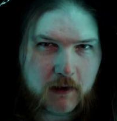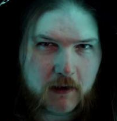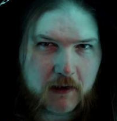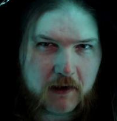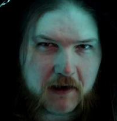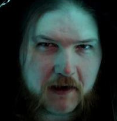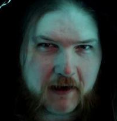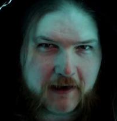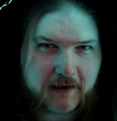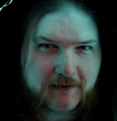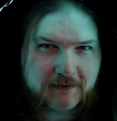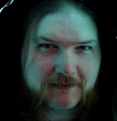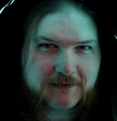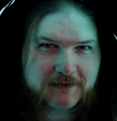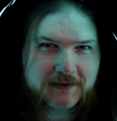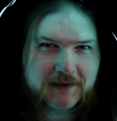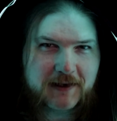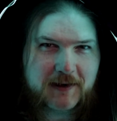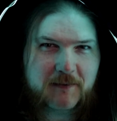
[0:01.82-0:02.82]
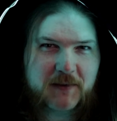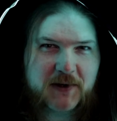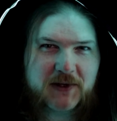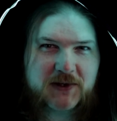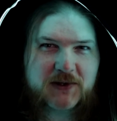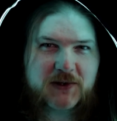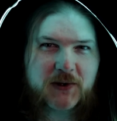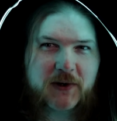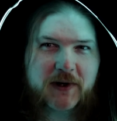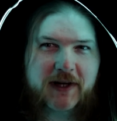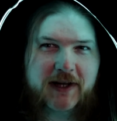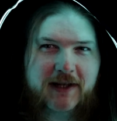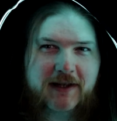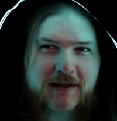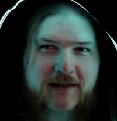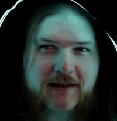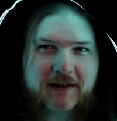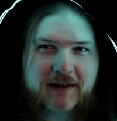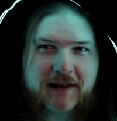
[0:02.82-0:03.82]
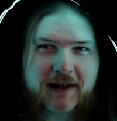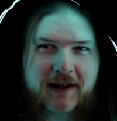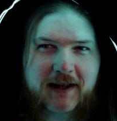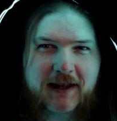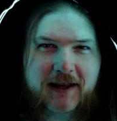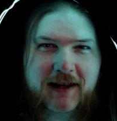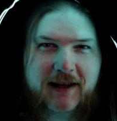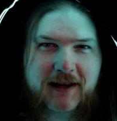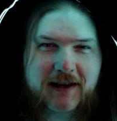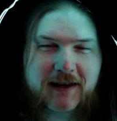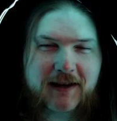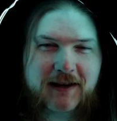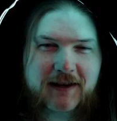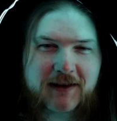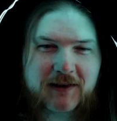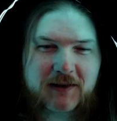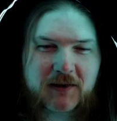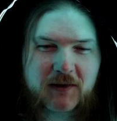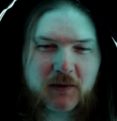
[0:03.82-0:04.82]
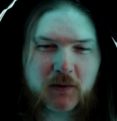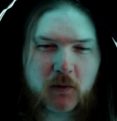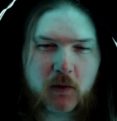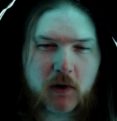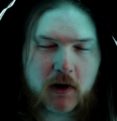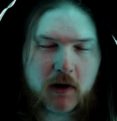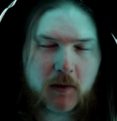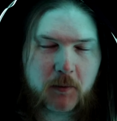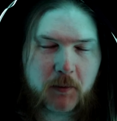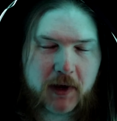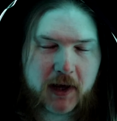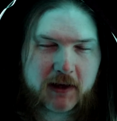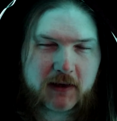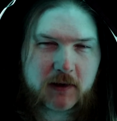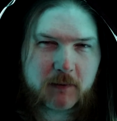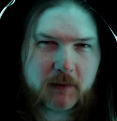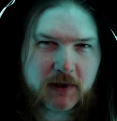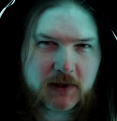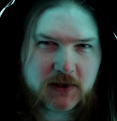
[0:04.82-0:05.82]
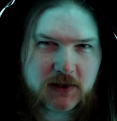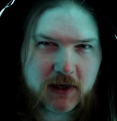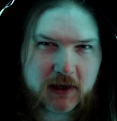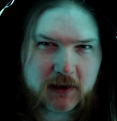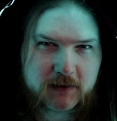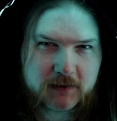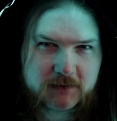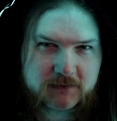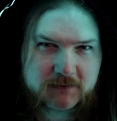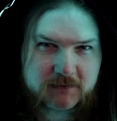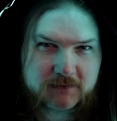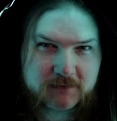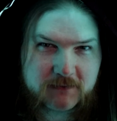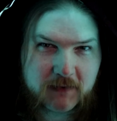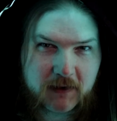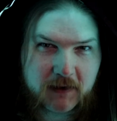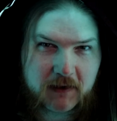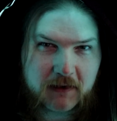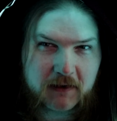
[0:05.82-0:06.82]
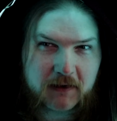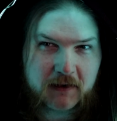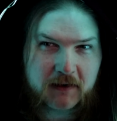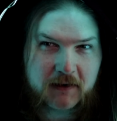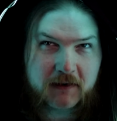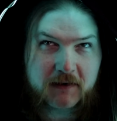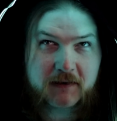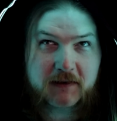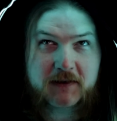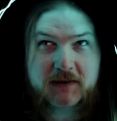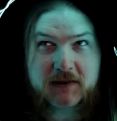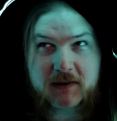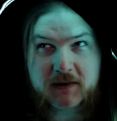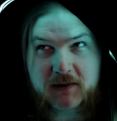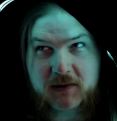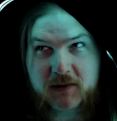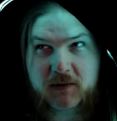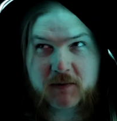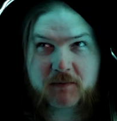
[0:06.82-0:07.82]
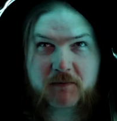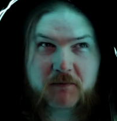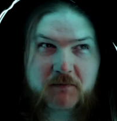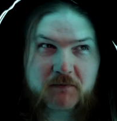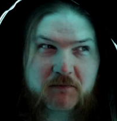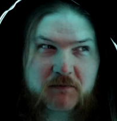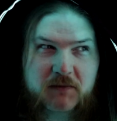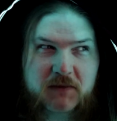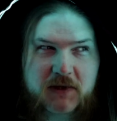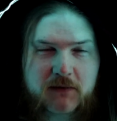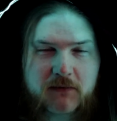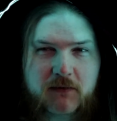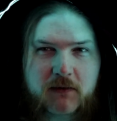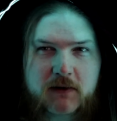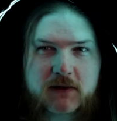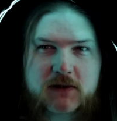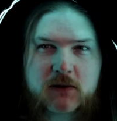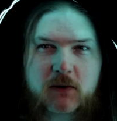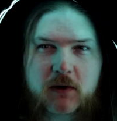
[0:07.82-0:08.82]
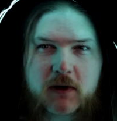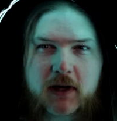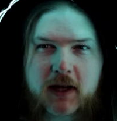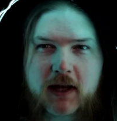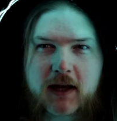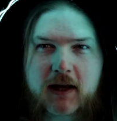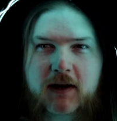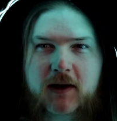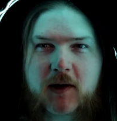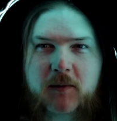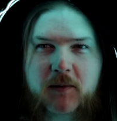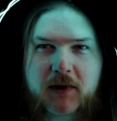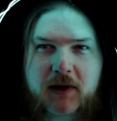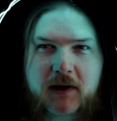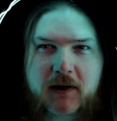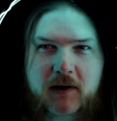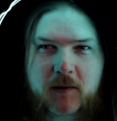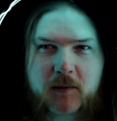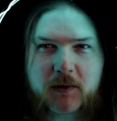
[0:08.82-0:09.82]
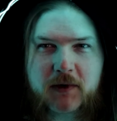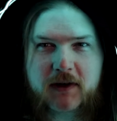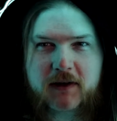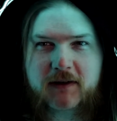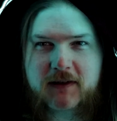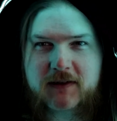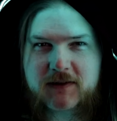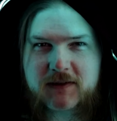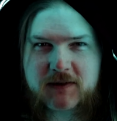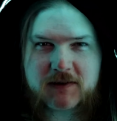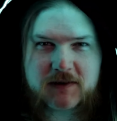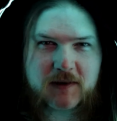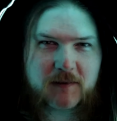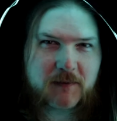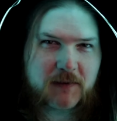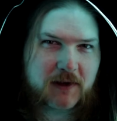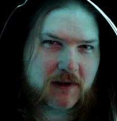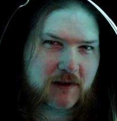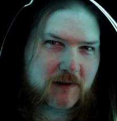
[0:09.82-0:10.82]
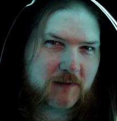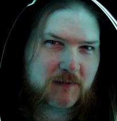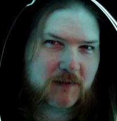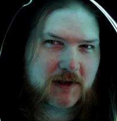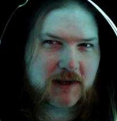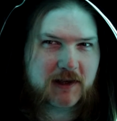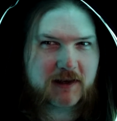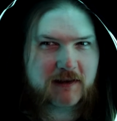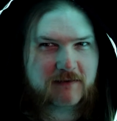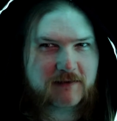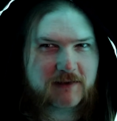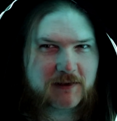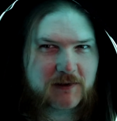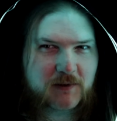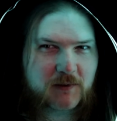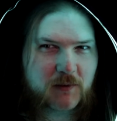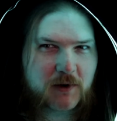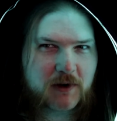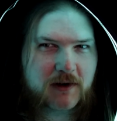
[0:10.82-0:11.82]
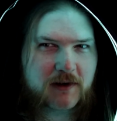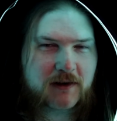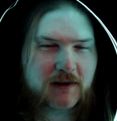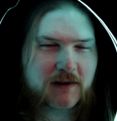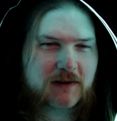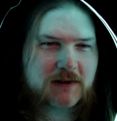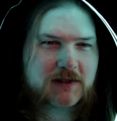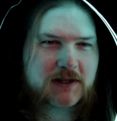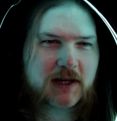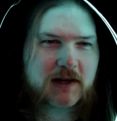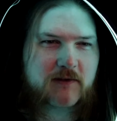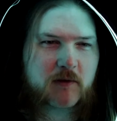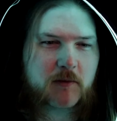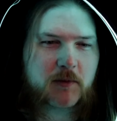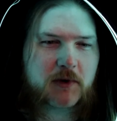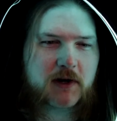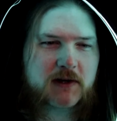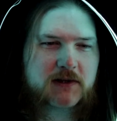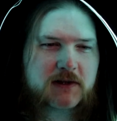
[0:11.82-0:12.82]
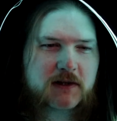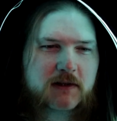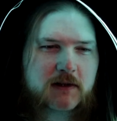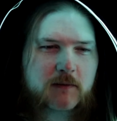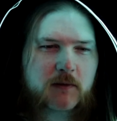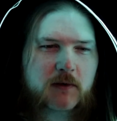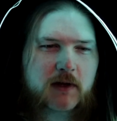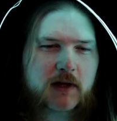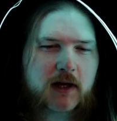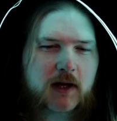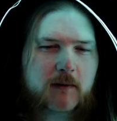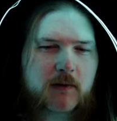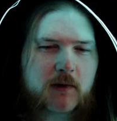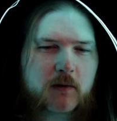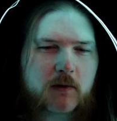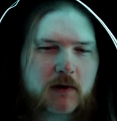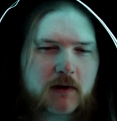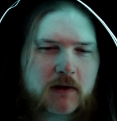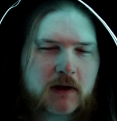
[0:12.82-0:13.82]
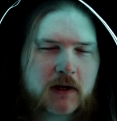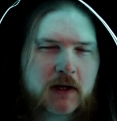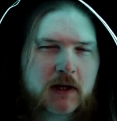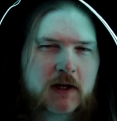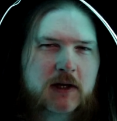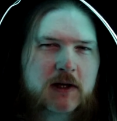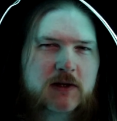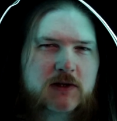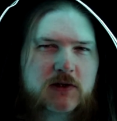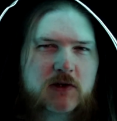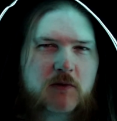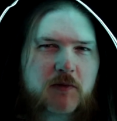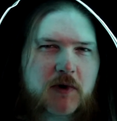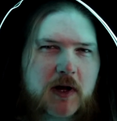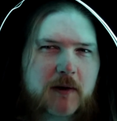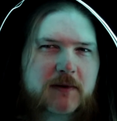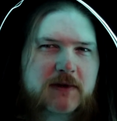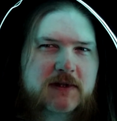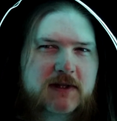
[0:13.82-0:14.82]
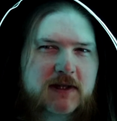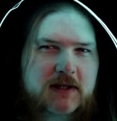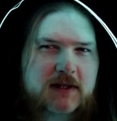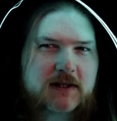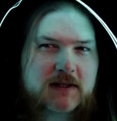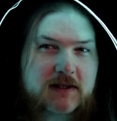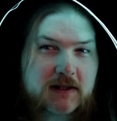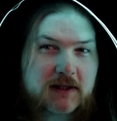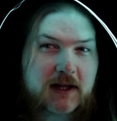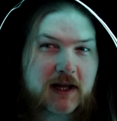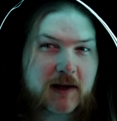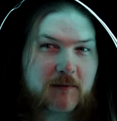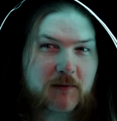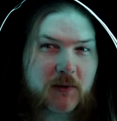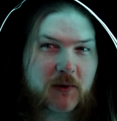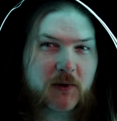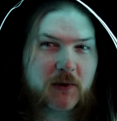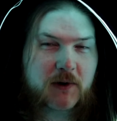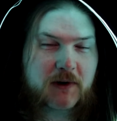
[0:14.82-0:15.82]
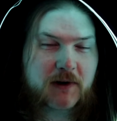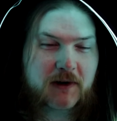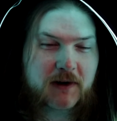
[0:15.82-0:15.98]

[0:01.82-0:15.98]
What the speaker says: Hi, I'm Mr. E, and welcome back to my channel. This is a little different sort of get up here, but this is something I'm working on. It's kind of a project I'm really happy with. So you'll probably see this a lot more.